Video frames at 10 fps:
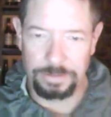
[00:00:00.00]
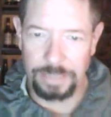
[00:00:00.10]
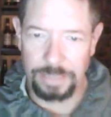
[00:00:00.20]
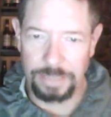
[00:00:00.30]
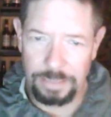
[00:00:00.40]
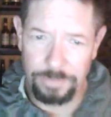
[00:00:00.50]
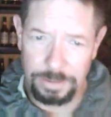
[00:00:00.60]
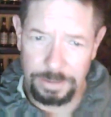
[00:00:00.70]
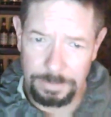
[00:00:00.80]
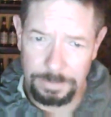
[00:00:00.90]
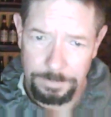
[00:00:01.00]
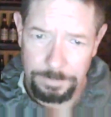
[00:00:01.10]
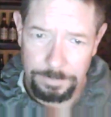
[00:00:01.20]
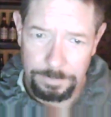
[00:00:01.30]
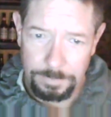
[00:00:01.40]
Dave. And then,
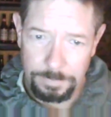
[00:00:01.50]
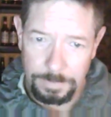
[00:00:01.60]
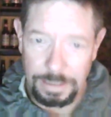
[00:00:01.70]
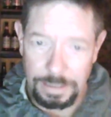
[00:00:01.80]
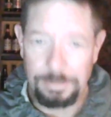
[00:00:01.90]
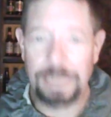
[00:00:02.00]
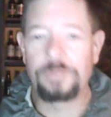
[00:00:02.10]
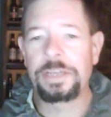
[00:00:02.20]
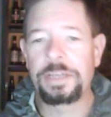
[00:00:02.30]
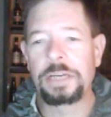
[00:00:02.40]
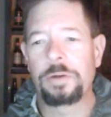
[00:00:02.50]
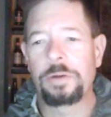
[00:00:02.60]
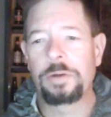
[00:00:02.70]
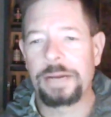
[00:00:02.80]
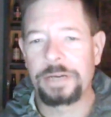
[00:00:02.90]
then he made the video
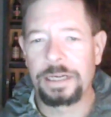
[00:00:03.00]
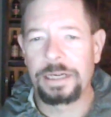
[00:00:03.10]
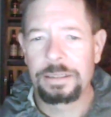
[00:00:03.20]
about uh,